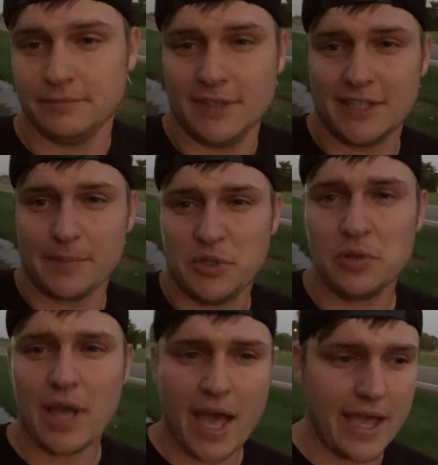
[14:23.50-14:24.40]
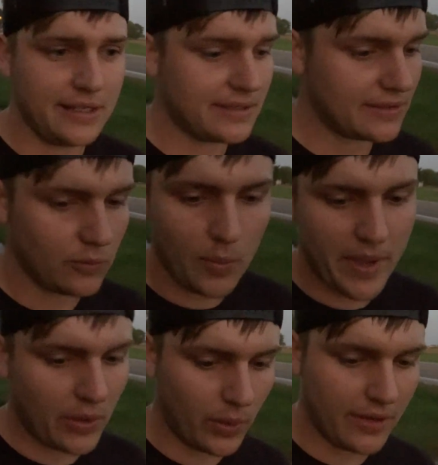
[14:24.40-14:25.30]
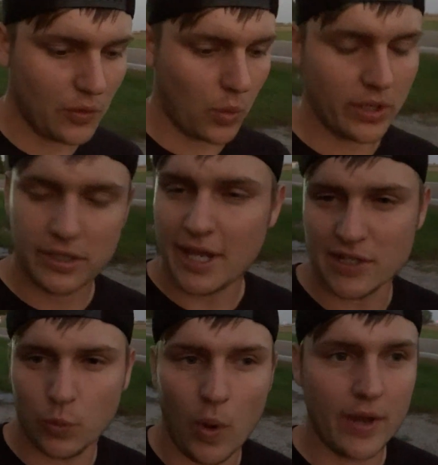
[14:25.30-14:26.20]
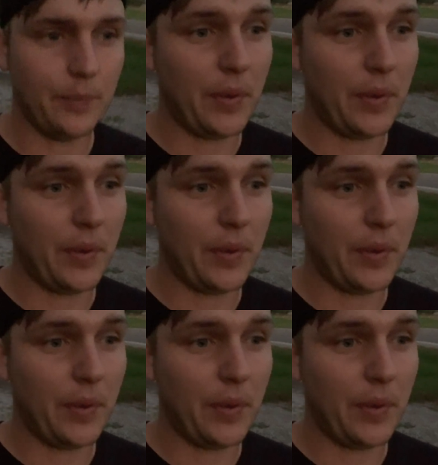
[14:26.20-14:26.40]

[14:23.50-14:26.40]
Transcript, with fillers: it's up to you guys. We'll make whatever work you guys want,